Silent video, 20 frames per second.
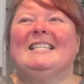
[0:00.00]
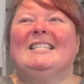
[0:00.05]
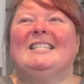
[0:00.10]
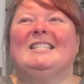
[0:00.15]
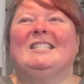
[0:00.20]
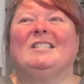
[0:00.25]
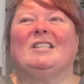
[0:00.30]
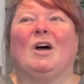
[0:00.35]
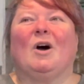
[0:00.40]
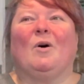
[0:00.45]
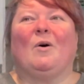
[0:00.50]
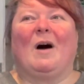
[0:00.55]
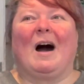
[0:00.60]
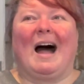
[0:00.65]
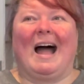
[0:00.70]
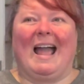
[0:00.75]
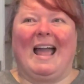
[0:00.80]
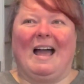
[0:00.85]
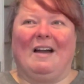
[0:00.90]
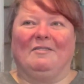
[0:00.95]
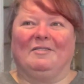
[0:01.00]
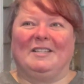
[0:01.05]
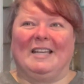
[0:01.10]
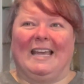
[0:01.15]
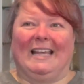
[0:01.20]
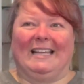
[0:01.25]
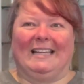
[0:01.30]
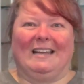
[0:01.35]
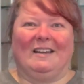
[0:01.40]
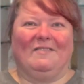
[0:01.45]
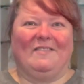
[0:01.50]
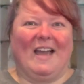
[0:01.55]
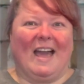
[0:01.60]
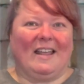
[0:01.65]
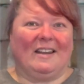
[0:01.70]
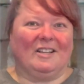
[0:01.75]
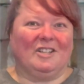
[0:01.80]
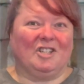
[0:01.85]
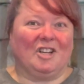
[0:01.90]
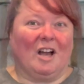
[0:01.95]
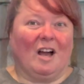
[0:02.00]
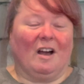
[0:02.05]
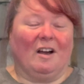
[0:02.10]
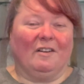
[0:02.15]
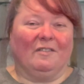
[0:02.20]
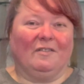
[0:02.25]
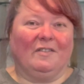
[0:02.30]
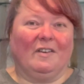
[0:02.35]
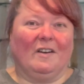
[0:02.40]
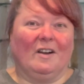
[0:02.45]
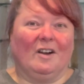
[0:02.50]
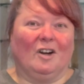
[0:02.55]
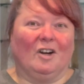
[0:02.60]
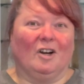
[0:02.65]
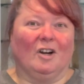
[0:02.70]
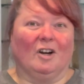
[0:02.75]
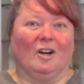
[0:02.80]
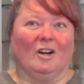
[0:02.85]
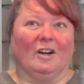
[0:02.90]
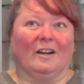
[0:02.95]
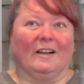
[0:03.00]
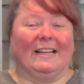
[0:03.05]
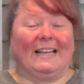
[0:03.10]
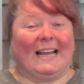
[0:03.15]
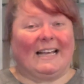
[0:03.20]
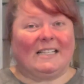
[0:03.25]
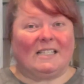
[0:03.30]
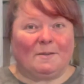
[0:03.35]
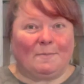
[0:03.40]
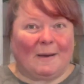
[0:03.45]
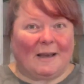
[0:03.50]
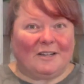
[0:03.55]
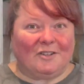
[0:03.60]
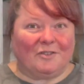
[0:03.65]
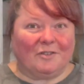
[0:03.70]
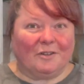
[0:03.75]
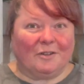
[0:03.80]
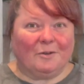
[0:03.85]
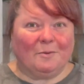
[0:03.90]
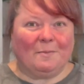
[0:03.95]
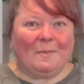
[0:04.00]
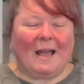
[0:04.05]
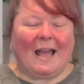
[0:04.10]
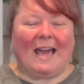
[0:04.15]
So I have taken advantage of her guest bedroom,